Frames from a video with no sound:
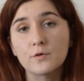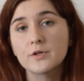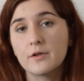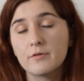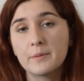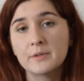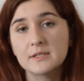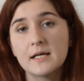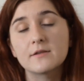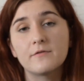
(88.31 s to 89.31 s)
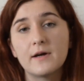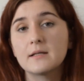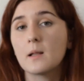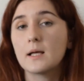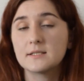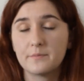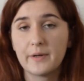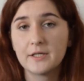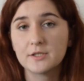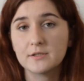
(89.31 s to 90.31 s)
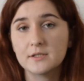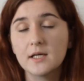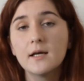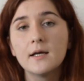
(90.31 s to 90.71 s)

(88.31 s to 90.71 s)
43% of analyzed patients